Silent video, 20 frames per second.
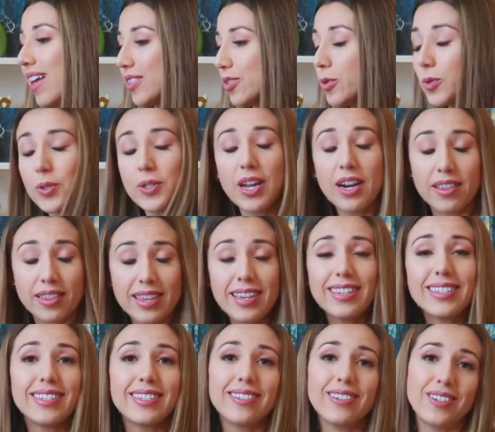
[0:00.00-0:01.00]
Trussardi
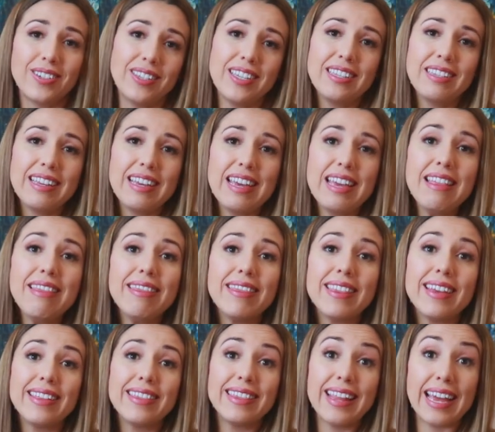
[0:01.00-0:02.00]
started in
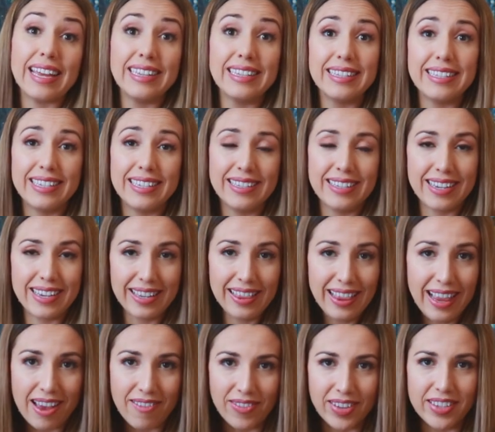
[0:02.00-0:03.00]
the nineteen
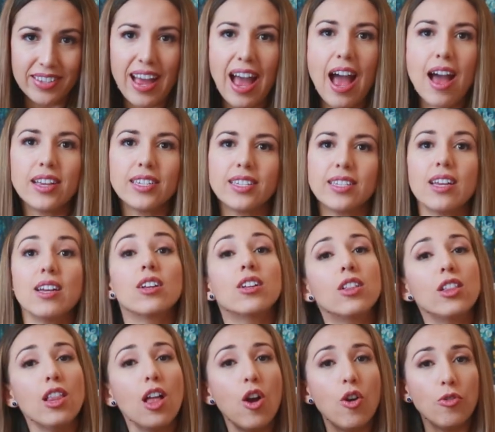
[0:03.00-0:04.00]
eleven as a
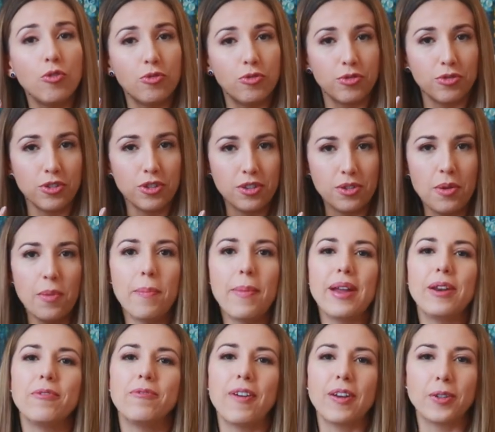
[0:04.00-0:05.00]
glove
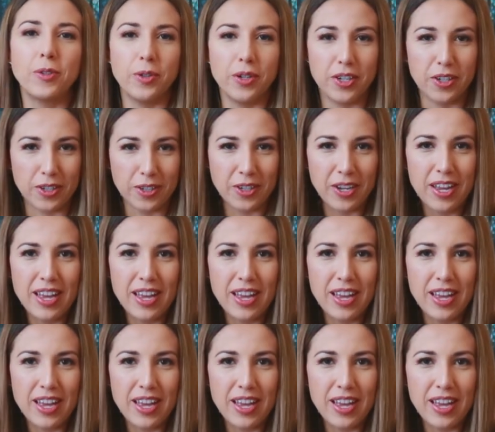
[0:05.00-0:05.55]
manufacturer,